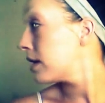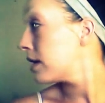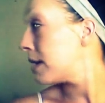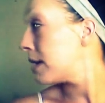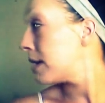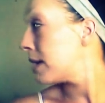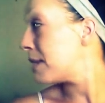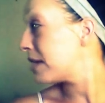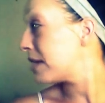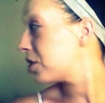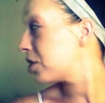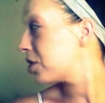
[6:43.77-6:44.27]

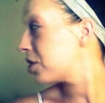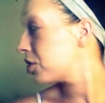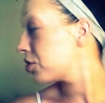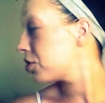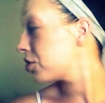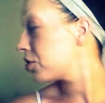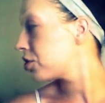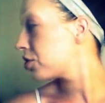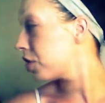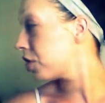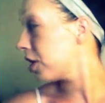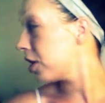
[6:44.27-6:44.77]
It matches
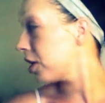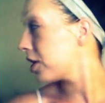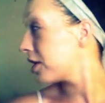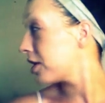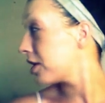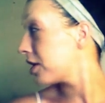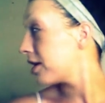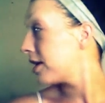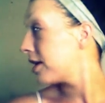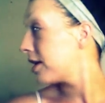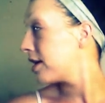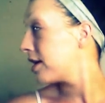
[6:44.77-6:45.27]
your shirt.
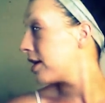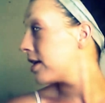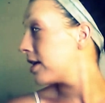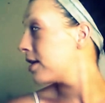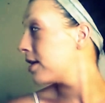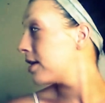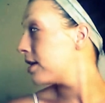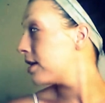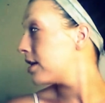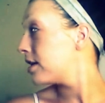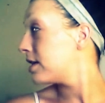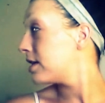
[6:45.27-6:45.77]

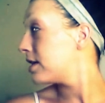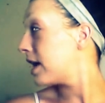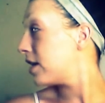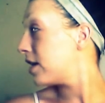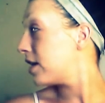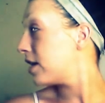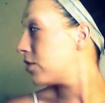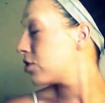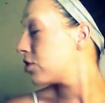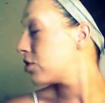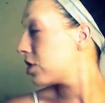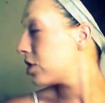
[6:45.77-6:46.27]

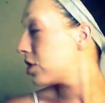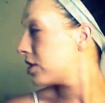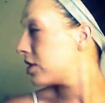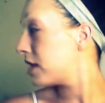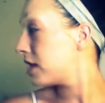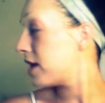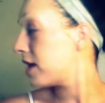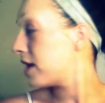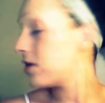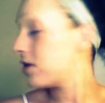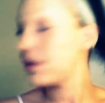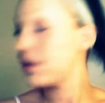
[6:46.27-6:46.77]
Dino shirt,
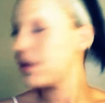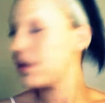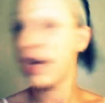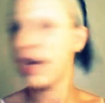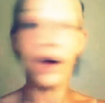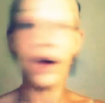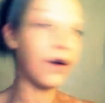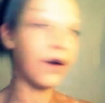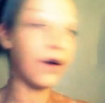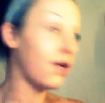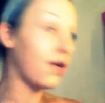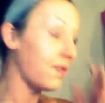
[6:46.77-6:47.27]
dino
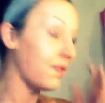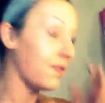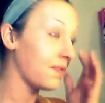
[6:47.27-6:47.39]
tail.